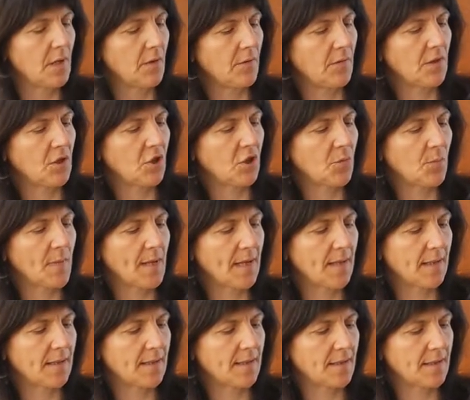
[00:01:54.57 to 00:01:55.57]
which
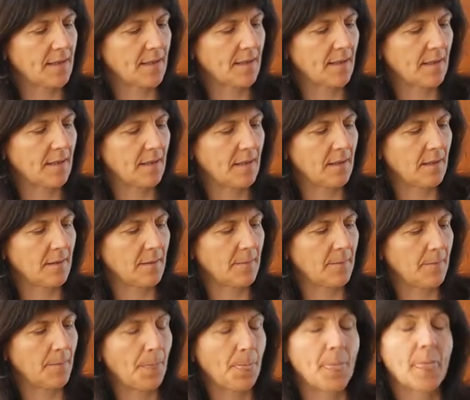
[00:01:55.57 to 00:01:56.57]
makes
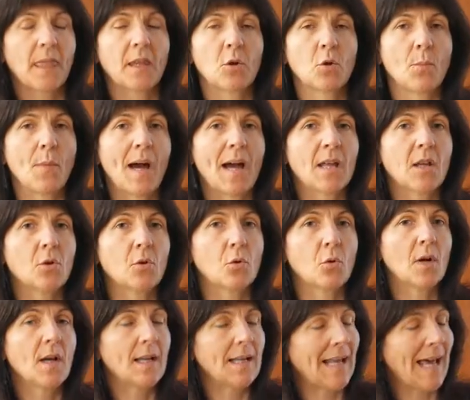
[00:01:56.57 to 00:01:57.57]
your
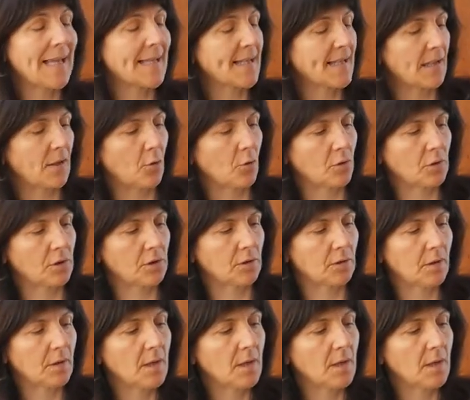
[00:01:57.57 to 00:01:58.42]
mayo last longer.